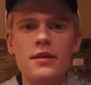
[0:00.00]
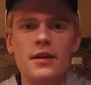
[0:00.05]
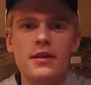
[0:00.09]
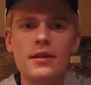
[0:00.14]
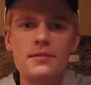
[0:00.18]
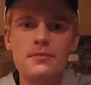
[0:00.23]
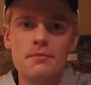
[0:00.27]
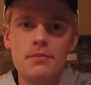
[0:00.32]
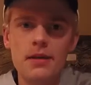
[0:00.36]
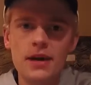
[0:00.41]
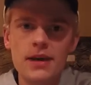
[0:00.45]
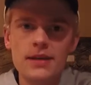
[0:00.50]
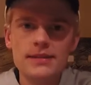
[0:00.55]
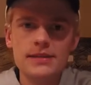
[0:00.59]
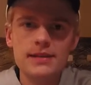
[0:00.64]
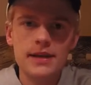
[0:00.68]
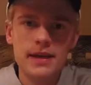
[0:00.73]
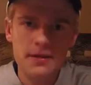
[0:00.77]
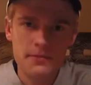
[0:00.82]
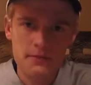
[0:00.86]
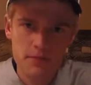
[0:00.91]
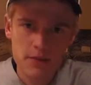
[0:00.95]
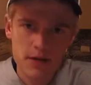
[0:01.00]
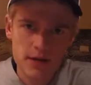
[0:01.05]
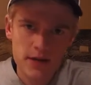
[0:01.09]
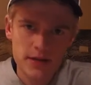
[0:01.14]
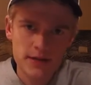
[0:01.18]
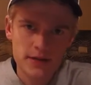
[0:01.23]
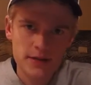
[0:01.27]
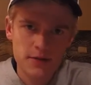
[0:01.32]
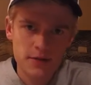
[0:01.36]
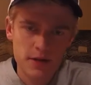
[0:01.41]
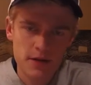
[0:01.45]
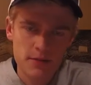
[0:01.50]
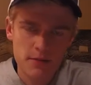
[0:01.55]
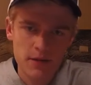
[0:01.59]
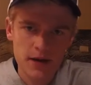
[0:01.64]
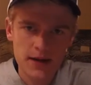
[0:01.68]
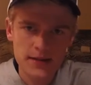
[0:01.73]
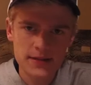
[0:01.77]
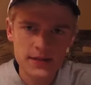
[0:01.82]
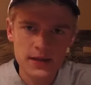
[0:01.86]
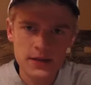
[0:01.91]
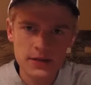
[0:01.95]
any baits that I missed or any
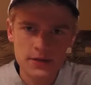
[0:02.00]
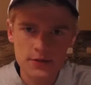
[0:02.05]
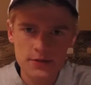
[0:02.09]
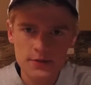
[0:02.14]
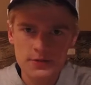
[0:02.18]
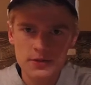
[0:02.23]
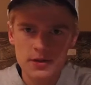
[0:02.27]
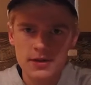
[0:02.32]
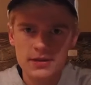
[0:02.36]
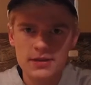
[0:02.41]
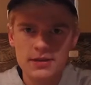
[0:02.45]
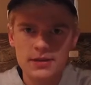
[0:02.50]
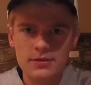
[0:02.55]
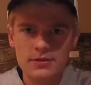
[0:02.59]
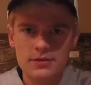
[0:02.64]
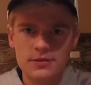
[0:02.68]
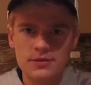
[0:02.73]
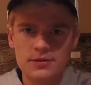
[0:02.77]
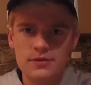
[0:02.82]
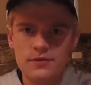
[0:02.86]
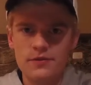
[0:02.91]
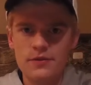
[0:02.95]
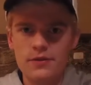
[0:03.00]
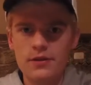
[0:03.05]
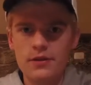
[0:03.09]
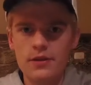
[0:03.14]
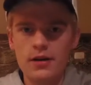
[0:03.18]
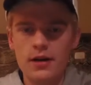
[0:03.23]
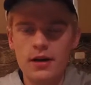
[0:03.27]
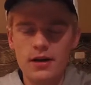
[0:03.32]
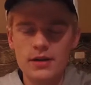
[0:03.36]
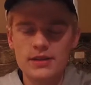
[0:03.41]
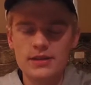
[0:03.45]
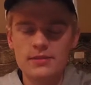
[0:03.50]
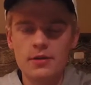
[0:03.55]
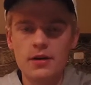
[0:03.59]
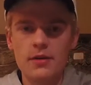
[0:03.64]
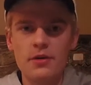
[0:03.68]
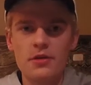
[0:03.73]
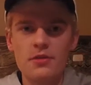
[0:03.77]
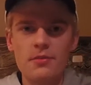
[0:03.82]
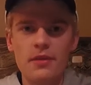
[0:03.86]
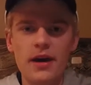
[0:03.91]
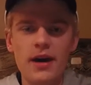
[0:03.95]
baits that you like to use for
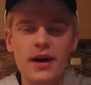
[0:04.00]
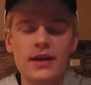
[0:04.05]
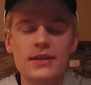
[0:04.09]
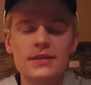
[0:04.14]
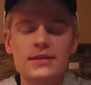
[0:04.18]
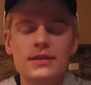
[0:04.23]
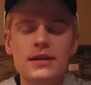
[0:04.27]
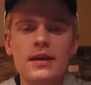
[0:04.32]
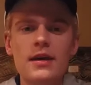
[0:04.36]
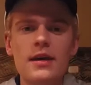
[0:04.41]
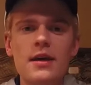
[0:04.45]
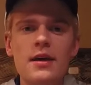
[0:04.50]
smallmouth bass.